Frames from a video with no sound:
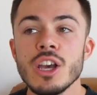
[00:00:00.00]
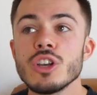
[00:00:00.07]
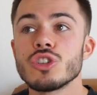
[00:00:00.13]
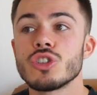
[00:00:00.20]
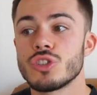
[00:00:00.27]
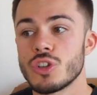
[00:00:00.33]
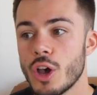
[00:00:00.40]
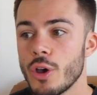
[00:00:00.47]

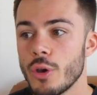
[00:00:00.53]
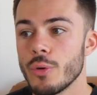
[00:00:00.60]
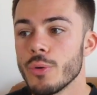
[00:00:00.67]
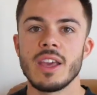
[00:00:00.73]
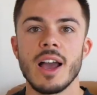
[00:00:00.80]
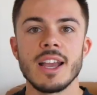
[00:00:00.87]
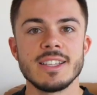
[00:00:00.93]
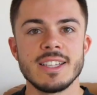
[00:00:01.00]
So
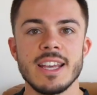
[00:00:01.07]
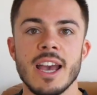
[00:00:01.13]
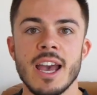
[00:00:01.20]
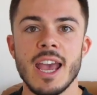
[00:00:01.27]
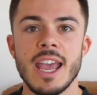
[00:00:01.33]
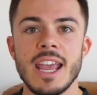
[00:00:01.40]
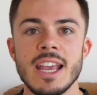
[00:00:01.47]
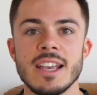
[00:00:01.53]
the
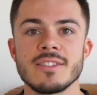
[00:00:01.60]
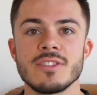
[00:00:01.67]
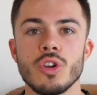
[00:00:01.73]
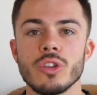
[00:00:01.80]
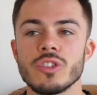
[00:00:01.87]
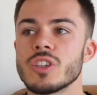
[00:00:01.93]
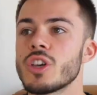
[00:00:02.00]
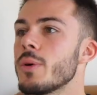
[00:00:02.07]
idea is
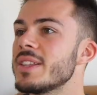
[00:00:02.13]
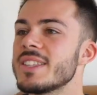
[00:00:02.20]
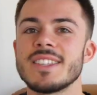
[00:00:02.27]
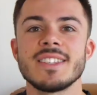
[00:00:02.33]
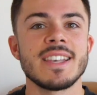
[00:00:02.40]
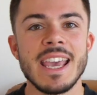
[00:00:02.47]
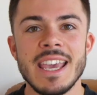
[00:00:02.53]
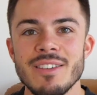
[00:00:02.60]
not to go and
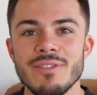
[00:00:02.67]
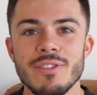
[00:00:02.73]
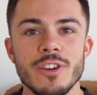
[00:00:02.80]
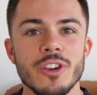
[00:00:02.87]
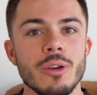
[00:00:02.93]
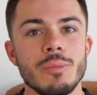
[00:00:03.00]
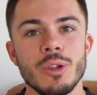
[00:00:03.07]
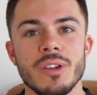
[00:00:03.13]
save
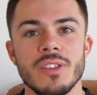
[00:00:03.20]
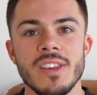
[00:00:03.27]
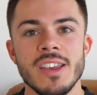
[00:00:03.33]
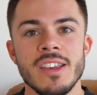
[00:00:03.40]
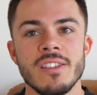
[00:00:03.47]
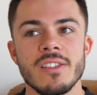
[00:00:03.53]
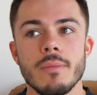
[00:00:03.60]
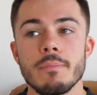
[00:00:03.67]

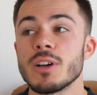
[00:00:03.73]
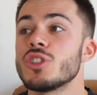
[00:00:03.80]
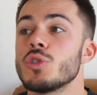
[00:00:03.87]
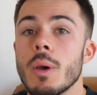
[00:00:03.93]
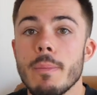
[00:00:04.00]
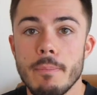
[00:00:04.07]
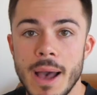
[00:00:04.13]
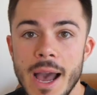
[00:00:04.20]
communities, but
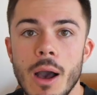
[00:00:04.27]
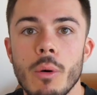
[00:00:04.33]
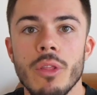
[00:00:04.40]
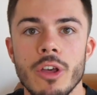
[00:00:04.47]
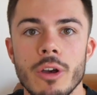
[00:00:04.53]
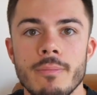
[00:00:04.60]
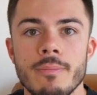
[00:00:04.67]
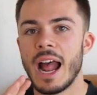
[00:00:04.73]
to empower
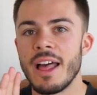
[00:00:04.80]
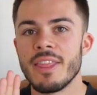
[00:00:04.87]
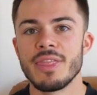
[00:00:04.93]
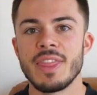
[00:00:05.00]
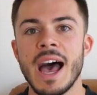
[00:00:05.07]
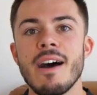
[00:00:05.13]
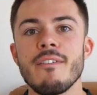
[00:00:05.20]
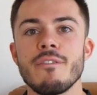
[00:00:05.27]
them. And
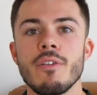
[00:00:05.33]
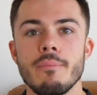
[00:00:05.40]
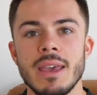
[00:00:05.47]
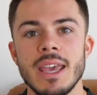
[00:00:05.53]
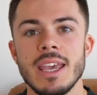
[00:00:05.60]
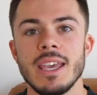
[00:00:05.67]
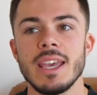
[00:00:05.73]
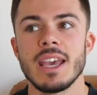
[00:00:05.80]
that, for
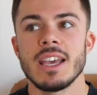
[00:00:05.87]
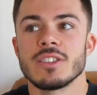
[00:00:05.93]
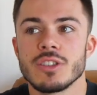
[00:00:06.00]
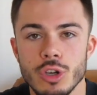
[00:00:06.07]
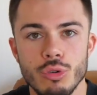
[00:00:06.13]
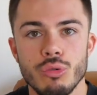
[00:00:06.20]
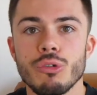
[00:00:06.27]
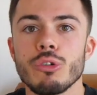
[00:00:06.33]
me, is
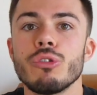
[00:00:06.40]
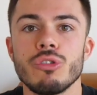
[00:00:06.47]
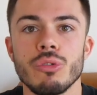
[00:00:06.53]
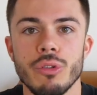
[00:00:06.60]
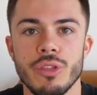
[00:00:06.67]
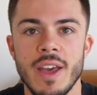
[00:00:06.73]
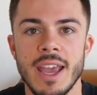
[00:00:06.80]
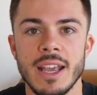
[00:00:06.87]
the crucial
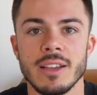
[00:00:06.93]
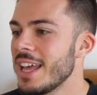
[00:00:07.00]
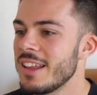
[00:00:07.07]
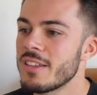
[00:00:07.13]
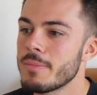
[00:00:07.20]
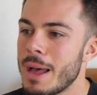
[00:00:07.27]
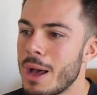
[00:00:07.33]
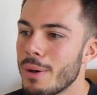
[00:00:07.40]
thing. It
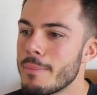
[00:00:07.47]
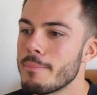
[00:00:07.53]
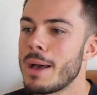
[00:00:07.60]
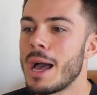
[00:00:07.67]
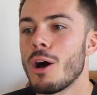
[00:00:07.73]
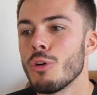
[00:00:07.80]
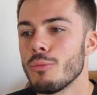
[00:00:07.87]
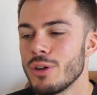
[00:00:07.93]
is about
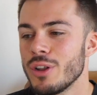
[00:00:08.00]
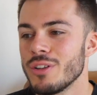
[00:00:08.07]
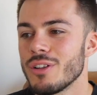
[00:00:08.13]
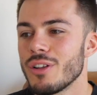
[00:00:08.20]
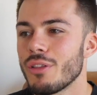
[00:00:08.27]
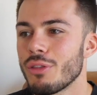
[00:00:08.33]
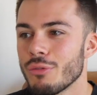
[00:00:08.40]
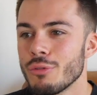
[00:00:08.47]
empowerment
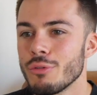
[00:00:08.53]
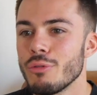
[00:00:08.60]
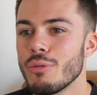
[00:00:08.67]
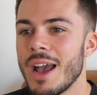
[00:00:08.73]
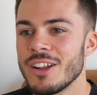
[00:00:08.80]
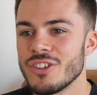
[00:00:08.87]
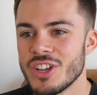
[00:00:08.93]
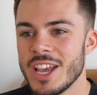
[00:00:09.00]

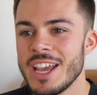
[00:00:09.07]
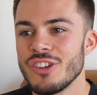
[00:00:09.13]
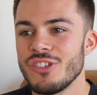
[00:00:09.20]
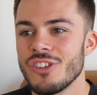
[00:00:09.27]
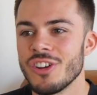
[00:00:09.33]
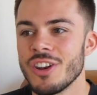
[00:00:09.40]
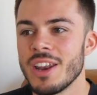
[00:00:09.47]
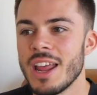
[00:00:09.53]
through
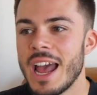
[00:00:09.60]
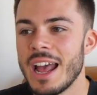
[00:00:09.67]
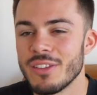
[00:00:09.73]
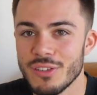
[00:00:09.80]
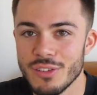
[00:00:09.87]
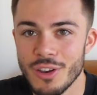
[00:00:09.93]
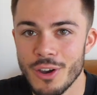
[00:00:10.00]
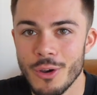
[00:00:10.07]
education. And
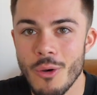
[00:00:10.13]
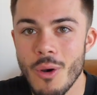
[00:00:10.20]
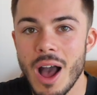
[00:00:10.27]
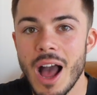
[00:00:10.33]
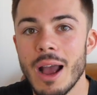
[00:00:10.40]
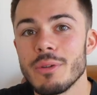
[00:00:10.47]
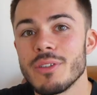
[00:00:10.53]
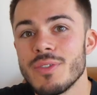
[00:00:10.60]
so
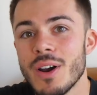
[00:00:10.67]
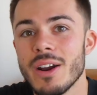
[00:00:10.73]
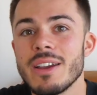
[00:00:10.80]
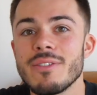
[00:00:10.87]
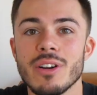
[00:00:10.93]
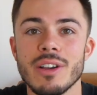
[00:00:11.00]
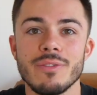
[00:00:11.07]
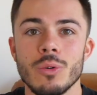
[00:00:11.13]
I was very,
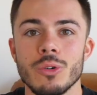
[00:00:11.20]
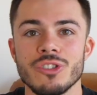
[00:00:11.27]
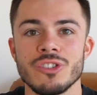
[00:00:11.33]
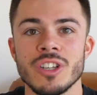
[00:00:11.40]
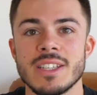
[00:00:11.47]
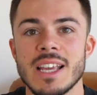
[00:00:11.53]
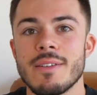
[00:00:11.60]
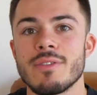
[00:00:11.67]
very
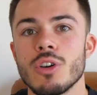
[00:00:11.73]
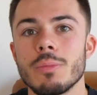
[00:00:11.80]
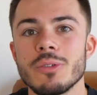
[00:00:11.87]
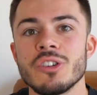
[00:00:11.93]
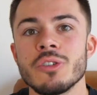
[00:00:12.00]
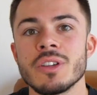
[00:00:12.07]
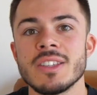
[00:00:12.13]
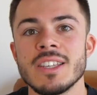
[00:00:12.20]
fortunate to have the
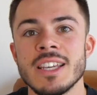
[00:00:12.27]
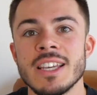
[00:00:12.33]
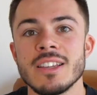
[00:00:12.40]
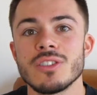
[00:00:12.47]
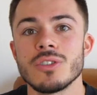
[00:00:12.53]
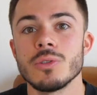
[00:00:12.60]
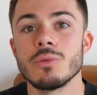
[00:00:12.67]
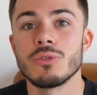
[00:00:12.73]
opportunity
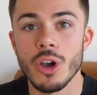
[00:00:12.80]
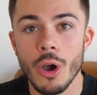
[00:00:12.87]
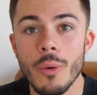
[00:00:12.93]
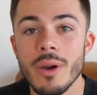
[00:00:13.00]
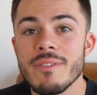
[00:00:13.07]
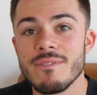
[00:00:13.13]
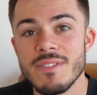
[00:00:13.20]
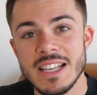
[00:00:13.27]
to go
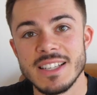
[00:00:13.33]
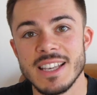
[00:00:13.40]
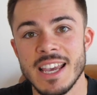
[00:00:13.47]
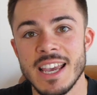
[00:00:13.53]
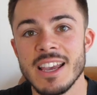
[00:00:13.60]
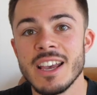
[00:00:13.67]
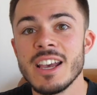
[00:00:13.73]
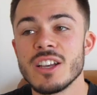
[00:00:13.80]
and
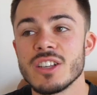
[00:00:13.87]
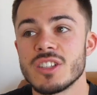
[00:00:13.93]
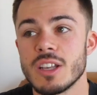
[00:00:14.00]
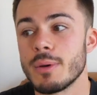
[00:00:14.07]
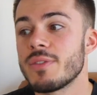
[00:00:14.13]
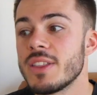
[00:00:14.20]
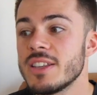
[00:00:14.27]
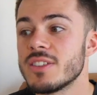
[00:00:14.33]
visit
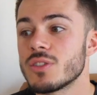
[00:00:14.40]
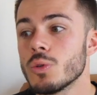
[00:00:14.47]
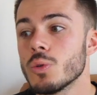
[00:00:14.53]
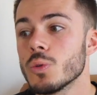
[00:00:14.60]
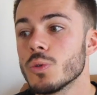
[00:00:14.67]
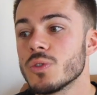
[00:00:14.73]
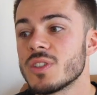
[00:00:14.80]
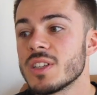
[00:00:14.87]
some of these
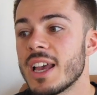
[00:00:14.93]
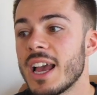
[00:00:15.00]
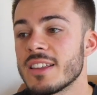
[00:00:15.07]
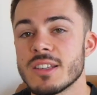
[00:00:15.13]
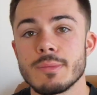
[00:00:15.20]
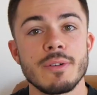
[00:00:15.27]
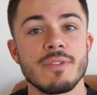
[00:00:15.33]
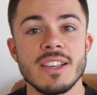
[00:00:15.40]
schools and
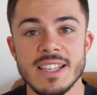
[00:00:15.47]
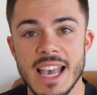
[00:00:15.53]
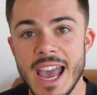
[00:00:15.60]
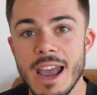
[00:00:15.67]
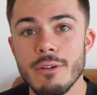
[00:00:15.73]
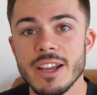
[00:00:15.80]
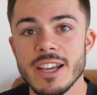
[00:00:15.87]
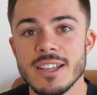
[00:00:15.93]
some of these
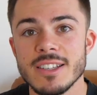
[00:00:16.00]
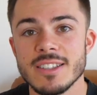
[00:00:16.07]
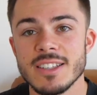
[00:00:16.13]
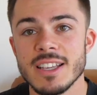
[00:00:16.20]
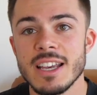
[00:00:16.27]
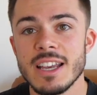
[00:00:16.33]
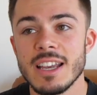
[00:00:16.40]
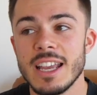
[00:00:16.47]

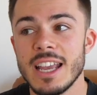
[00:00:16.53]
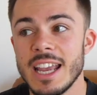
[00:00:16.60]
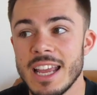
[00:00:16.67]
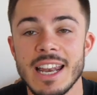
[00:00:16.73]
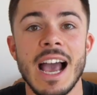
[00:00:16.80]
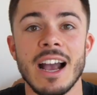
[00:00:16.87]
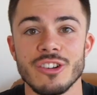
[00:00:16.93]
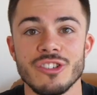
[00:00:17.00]
areas
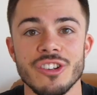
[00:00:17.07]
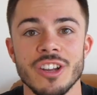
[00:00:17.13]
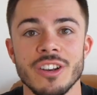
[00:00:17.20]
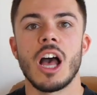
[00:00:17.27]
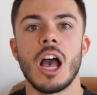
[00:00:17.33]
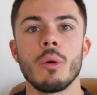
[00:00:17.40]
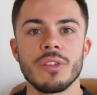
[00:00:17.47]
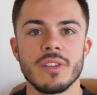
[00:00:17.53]
in action.
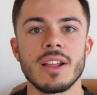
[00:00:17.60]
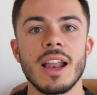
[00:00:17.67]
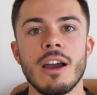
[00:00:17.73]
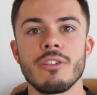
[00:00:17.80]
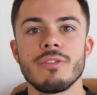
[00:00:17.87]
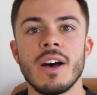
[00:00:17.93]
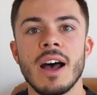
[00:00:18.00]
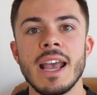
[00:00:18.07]
I want to
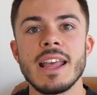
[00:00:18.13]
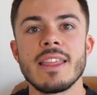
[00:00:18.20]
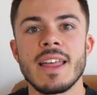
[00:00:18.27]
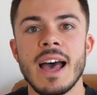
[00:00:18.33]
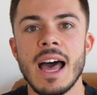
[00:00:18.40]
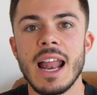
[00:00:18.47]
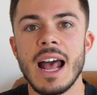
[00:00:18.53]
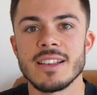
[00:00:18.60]
clarify
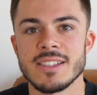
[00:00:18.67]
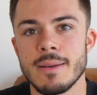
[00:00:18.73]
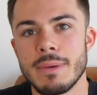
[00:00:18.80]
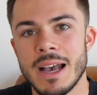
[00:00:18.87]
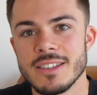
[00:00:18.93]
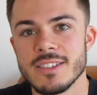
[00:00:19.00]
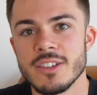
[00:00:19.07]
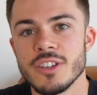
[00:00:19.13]
that as
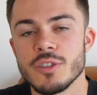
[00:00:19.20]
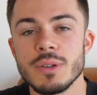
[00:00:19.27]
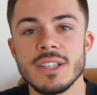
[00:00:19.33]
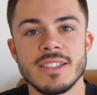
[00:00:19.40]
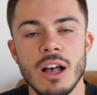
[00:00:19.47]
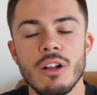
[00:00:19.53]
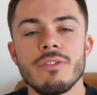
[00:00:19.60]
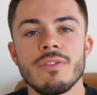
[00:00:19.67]
ambassadors, we
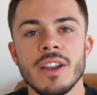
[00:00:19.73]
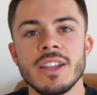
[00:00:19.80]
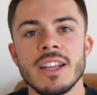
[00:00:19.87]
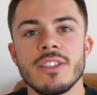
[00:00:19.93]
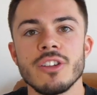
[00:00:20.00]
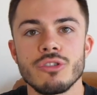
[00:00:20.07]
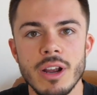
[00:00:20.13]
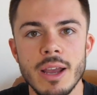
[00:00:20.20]

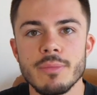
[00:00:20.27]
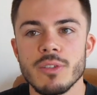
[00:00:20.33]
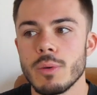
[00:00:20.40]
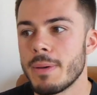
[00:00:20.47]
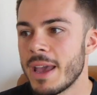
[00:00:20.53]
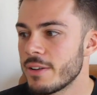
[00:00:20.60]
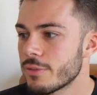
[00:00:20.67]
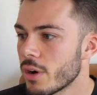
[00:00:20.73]
self-funded the trips, we
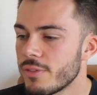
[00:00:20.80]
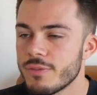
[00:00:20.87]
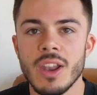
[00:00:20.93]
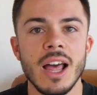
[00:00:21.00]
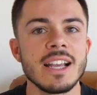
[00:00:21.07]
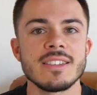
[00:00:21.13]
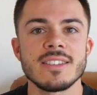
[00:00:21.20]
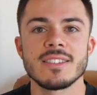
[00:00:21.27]
paid for our
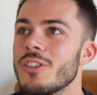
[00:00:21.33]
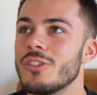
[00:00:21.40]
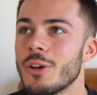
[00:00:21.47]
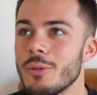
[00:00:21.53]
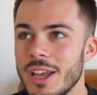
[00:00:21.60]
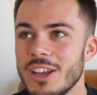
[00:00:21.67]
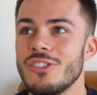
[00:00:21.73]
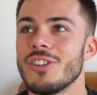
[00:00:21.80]
flights. The
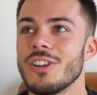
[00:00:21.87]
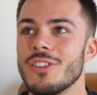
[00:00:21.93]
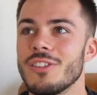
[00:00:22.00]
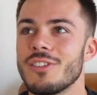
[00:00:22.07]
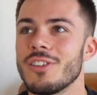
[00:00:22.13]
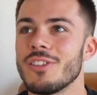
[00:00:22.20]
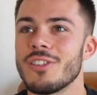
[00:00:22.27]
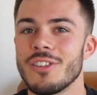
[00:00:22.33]

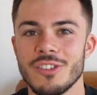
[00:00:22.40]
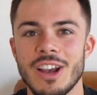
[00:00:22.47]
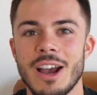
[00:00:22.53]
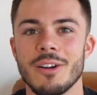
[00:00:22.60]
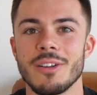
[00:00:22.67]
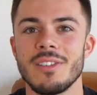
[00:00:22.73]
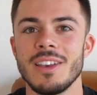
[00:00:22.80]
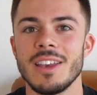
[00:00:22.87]
donations to the
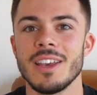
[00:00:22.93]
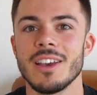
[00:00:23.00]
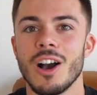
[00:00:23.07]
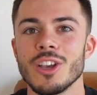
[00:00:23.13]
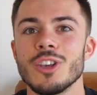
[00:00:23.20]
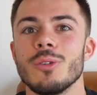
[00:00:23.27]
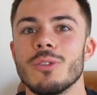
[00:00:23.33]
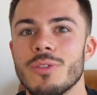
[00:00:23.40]
charity
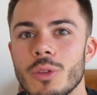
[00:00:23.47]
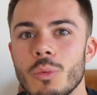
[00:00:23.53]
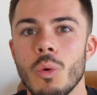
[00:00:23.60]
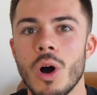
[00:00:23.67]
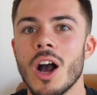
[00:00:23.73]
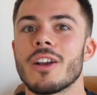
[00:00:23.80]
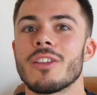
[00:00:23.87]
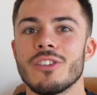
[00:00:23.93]
are used for the
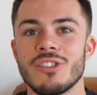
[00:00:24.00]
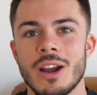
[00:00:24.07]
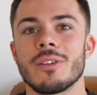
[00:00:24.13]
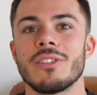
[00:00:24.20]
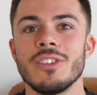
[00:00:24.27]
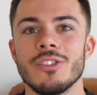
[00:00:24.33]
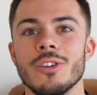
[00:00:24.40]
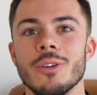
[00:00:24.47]
work the
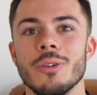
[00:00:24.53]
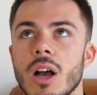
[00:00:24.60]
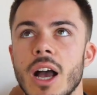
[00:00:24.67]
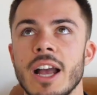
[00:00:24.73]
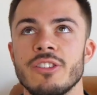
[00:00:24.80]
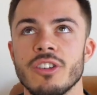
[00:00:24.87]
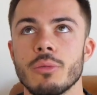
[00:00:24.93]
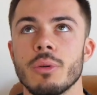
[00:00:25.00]
charity do.
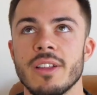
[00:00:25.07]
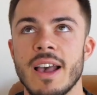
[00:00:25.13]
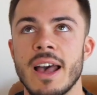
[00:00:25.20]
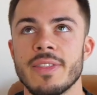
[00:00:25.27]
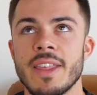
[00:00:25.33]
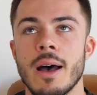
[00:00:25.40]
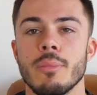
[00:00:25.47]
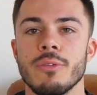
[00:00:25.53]
I just wanted to
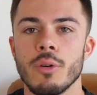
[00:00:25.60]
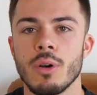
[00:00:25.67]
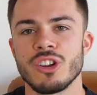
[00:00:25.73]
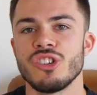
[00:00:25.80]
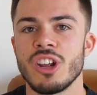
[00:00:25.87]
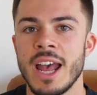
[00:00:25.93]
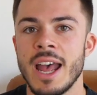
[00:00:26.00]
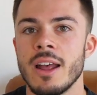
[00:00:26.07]
add that before I
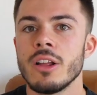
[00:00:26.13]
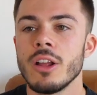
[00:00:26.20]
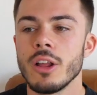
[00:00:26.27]
share